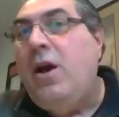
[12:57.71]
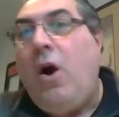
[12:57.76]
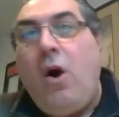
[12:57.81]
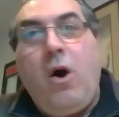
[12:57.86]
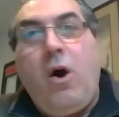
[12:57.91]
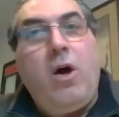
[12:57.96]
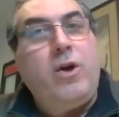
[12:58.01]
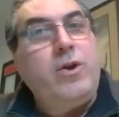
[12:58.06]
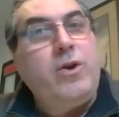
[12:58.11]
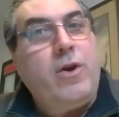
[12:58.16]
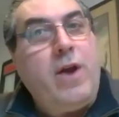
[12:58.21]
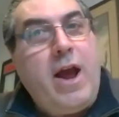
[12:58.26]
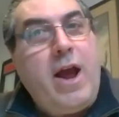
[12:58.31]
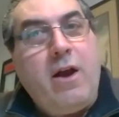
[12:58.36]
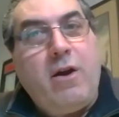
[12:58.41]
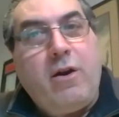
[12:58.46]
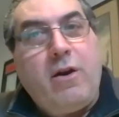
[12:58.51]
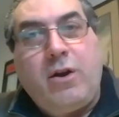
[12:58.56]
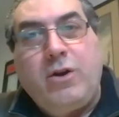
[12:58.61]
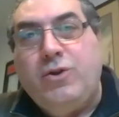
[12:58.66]
all your
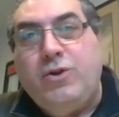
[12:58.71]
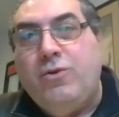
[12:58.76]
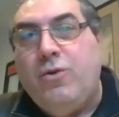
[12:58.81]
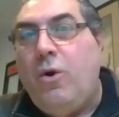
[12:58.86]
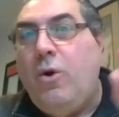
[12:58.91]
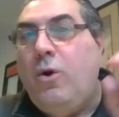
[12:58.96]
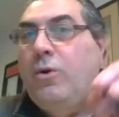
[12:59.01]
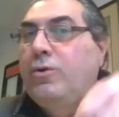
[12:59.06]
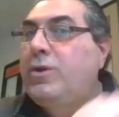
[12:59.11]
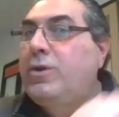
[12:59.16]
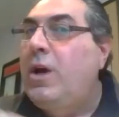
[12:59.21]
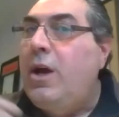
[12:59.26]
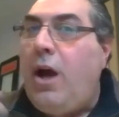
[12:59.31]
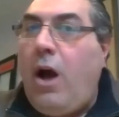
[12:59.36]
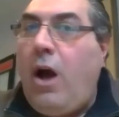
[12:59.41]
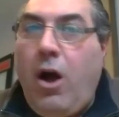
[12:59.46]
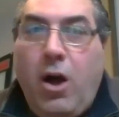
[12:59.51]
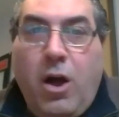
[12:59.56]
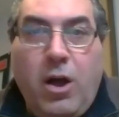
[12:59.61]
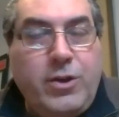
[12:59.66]
air controls,
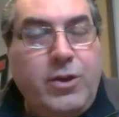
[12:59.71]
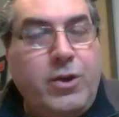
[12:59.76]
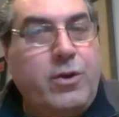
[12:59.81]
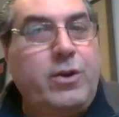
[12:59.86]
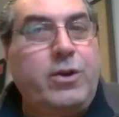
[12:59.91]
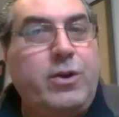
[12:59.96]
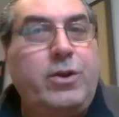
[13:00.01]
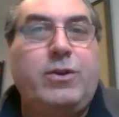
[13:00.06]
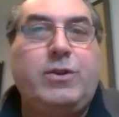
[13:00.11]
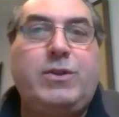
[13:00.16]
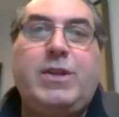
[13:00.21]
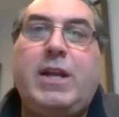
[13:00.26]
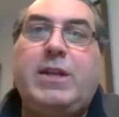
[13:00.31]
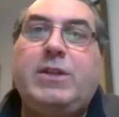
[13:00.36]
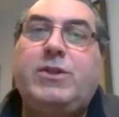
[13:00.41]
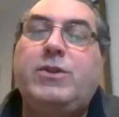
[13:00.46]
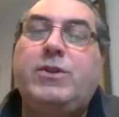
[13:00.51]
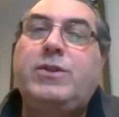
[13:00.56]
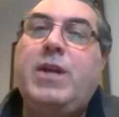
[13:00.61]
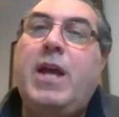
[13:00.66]
all your
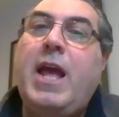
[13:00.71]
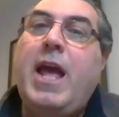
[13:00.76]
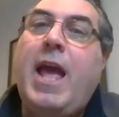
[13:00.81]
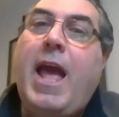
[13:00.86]
sensors,